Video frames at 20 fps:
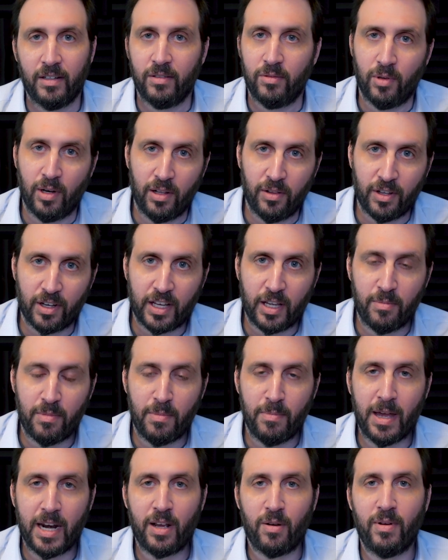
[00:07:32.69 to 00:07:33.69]
Well, there can be
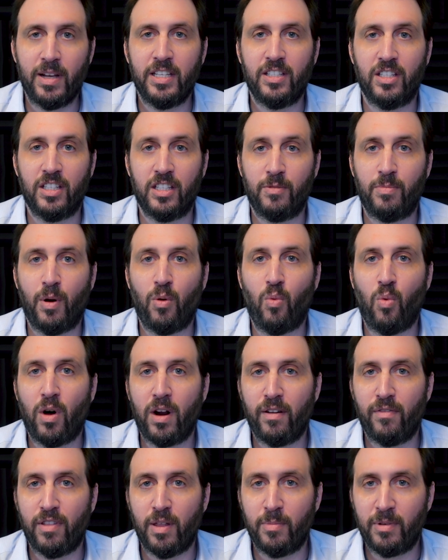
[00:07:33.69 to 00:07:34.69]
many reasons, but
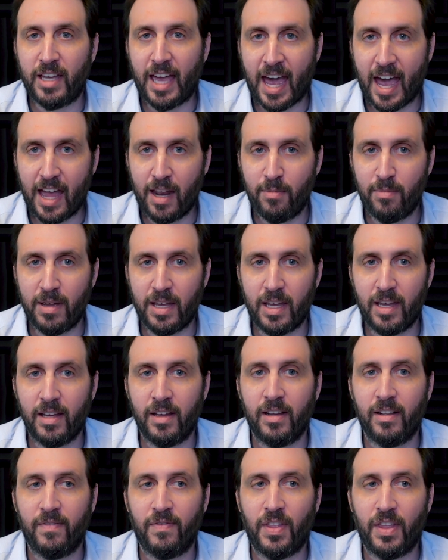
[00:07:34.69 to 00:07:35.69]
one of them can be
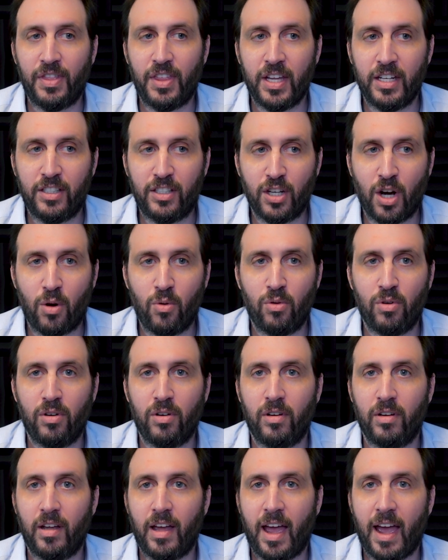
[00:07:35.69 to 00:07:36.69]
that they don't
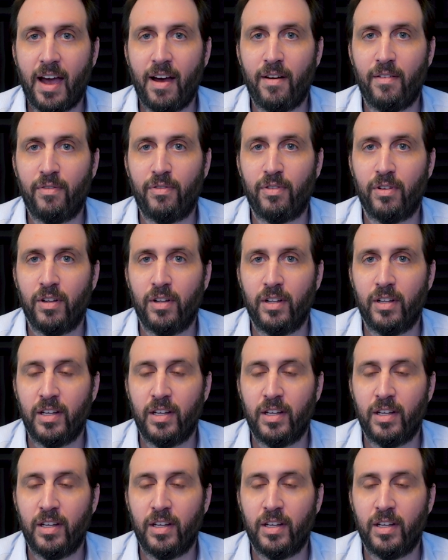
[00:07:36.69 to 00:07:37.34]
have